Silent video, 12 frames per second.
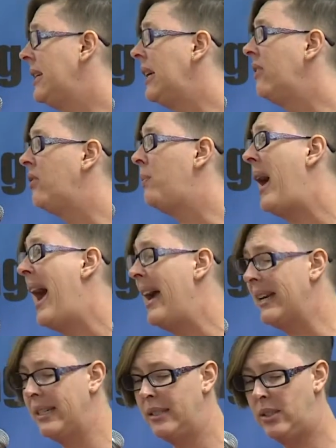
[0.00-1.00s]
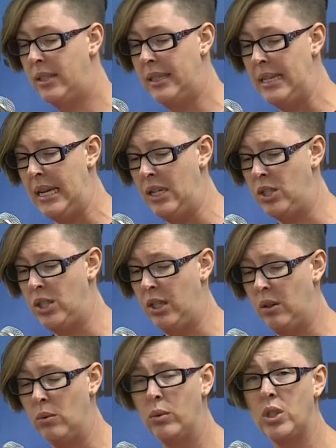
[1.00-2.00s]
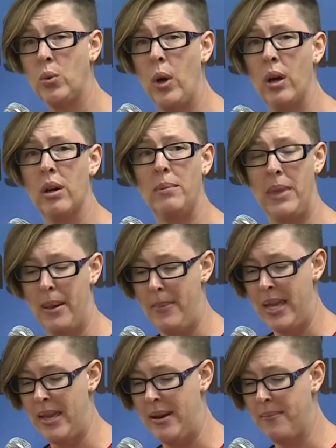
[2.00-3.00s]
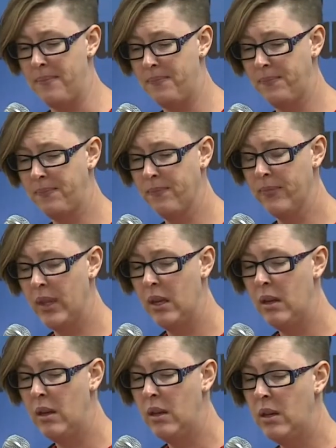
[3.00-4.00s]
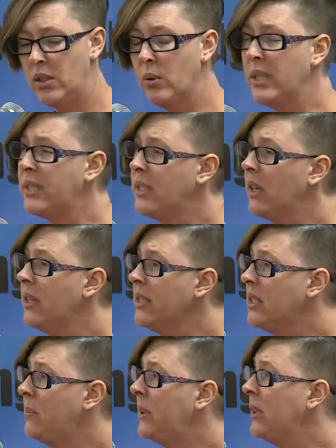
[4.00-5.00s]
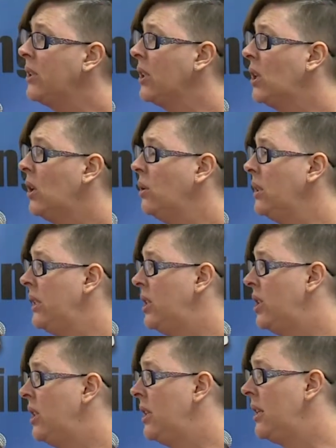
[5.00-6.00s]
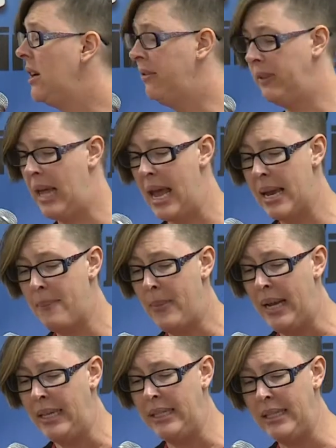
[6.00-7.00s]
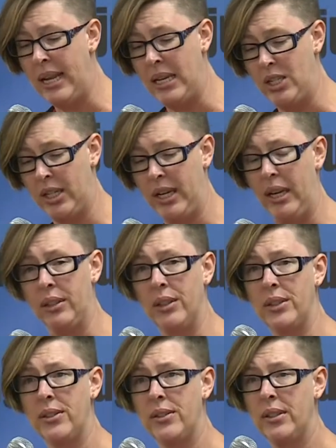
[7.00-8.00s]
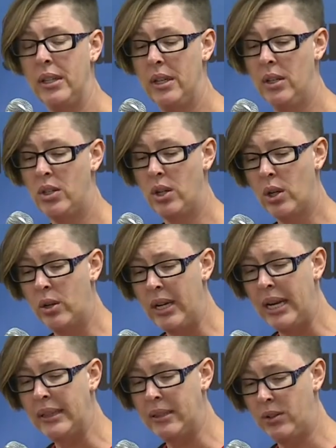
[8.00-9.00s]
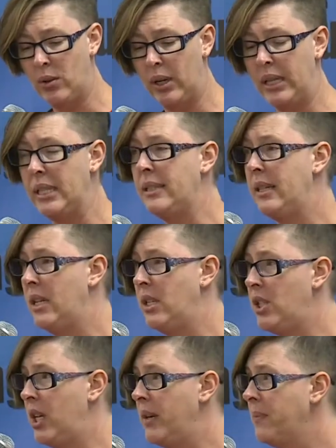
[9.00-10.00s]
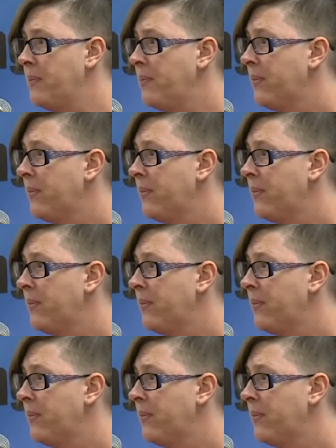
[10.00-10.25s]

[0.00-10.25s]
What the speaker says: to give back to the nation which welcomed them in. So I started to build a coalition of like-minded educators to create this organization